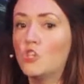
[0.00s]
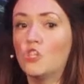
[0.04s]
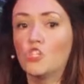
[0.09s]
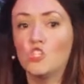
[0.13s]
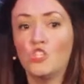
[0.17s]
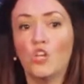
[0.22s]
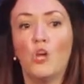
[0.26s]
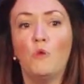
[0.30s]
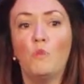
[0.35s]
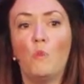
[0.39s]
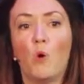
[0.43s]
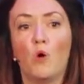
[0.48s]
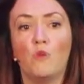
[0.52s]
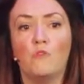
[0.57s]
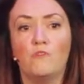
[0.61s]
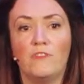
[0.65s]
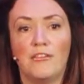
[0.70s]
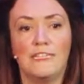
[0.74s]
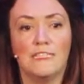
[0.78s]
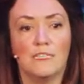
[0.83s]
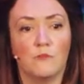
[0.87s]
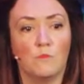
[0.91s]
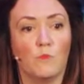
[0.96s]
There's no one
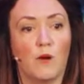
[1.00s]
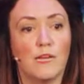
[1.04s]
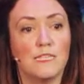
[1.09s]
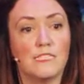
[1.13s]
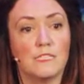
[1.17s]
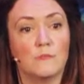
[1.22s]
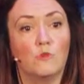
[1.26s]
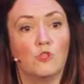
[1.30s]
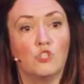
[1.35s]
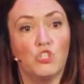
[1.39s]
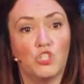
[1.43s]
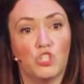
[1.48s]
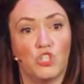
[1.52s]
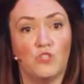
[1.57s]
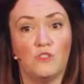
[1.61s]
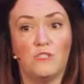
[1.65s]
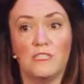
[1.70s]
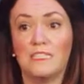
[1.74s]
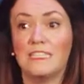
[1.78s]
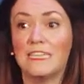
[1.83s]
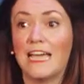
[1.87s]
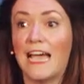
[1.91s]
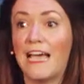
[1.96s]
reason why someone
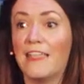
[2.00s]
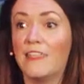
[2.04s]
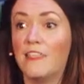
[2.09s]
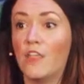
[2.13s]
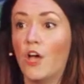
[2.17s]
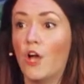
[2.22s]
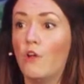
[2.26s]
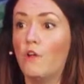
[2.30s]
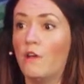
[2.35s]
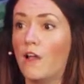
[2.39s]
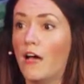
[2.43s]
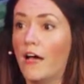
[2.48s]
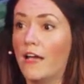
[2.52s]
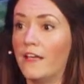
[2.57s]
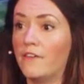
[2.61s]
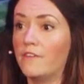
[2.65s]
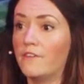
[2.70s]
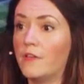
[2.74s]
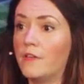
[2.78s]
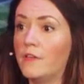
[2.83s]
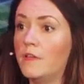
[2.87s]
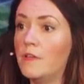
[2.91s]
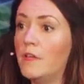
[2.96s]
chooses to end their own
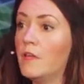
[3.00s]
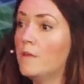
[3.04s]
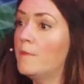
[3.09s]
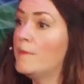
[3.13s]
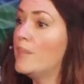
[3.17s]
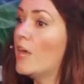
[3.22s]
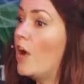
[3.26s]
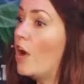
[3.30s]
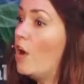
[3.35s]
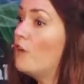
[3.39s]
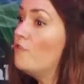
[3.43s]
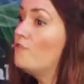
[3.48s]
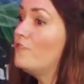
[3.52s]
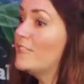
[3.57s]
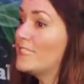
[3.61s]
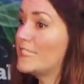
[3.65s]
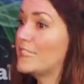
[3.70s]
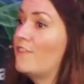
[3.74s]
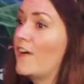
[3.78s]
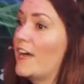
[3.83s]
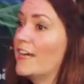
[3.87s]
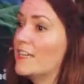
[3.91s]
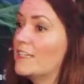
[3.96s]
life, but there are
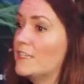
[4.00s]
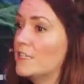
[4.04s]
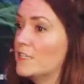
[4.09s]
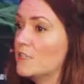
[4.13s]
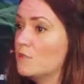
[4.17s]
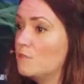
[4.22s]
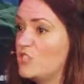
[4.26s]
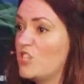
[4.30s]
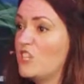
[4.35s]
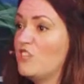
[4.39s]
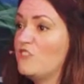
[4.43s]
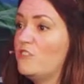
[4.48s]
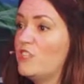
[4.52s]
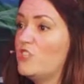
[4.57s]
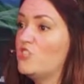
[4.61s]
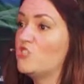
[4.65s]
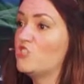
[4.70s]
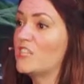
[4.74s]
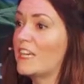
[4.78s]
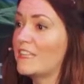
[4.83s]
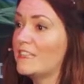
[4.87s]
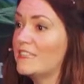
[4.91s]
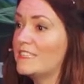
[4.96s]
risk factors which increase
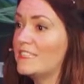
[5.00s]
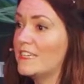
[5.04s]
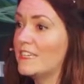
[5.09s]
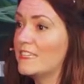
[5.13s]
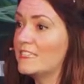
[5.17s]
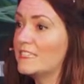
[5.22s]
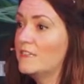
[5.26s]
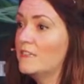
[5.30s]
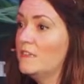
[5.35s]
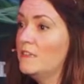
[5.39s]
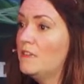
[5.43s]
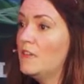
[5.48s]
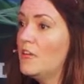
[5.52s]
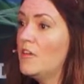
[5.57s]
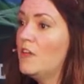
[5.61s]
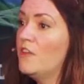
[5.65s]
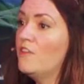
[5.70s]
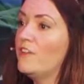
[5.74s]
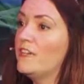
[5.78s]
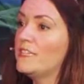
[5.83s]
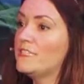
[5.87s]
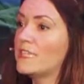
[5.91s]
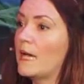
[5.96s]
your chances.
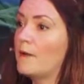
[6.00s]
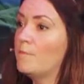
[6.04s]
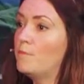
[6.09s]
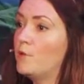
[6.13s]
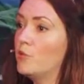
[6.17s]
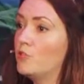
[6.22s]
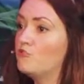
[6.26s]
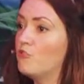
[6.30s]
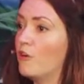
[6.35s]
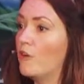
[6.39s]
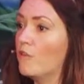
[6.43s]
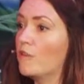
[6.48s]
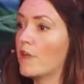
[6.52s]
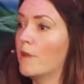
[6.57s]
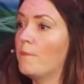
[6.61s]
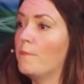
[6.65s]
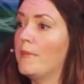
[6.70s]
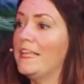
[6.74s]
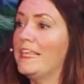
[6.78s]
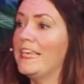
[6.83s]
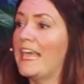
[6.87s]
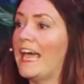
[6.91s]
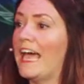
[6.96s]
For example, growing
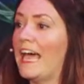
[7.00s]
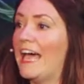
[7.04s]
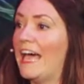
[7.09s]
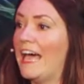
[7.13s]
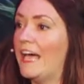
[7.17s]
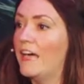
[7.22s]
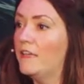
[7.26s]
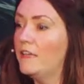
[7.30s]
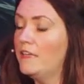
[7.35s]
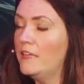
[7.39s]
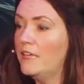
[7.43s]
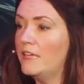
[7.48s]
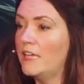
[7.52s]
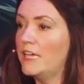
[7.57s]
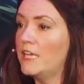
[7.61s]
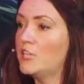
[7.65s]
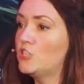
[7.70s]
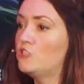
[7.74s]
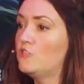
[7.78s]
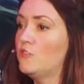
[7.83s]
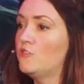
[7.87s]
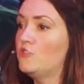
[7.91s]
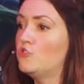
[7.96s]
up in care, a
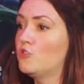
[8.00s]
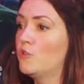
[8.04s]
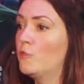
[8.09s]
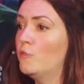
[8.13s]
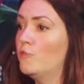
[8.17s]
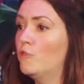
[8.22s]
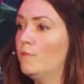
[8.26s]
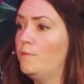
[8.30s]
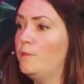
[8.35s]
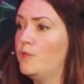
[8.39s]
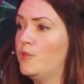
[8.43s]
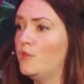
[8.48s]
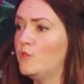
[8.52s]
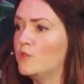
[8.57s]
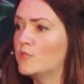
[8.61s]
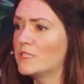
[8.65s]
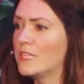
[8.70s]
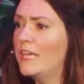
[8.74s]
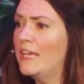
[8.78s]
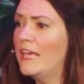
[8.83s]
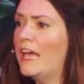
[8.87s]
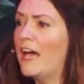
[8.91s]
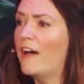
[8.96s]
history of trauma or
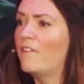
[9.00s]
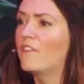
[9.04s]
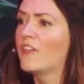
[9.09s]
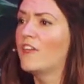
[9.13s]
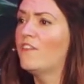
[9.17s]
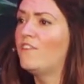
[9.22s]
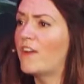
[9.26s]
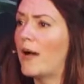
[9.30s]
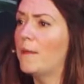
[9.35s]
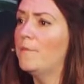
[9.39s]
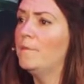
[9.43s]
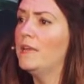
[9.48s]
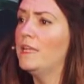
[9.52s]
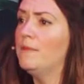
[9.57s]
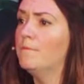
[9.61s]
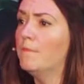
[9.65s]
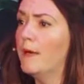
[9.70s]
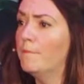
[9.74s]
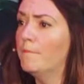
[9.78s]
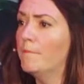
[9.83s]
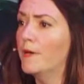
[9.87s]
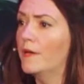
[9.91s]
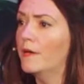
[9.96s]
abuse, having a family
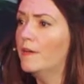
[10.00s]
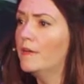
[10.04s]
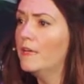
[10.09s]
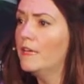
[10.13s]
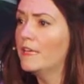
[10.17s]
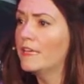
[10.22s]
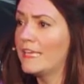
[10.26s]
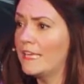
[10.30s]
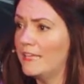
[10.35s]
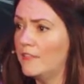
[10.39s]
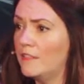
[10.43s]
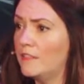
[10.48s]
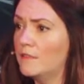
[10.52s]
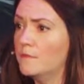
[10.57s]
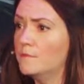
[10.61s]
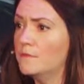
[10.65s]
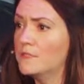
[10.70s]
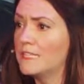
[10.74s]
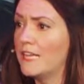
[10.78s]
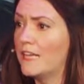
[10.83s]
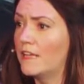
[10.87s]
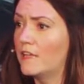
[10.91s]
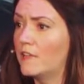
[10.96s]
member kill
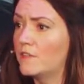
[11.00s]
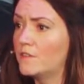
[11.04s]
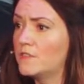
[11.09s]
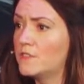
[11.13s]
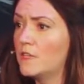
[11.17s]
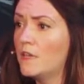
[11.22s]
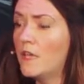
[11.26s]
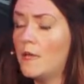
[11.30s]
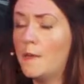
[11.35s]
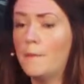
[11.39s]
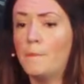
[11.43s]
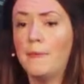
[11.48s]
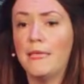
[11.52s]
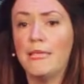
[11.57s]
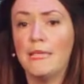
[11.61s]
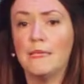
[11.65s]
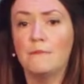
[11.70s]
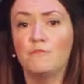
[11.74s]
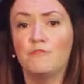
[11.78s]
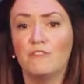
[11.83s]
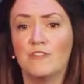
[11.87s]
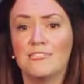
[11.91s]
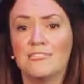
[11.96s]
themselves, being
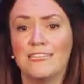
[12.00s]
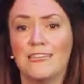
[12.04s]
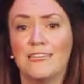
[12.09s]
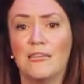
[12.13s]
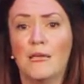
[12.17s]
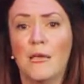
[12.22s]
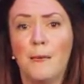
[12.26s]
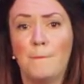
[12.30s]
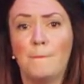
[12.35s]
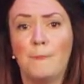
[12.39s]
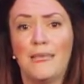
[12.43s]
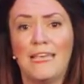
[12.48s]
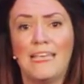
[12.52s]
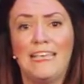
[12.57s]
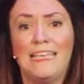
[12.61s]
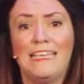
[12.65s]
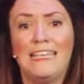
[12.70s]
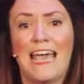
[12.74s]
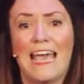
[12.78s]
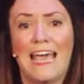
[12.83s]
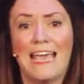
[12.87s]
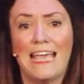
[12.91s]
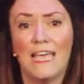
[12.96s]
in prison,
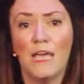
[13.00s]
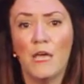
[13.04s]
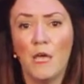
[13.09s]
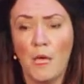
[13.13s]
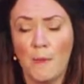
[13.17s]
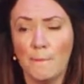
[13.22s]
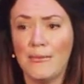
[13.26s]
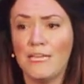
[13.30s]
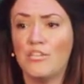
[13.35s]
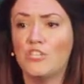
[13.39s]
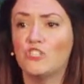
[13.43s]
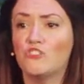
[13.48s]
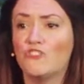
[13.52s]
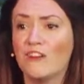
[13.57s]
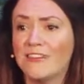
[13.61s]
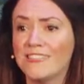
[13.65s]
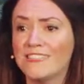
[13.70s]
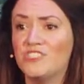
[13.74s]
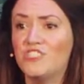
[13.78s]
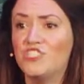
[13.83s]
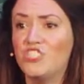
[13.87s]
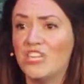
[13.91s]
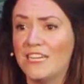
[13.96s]
being gay, being
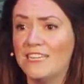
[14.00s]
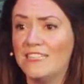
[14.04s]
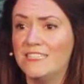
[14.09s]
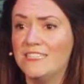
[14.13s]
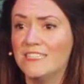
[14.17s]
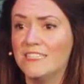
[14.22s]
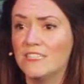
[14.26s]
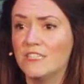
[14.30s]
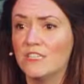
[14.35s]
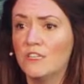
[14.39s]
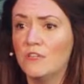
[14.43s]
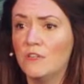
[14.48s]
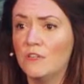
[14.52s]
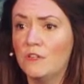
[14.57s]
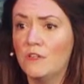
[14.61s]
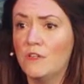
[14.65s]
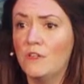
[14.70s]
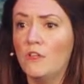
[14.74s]
transgendered.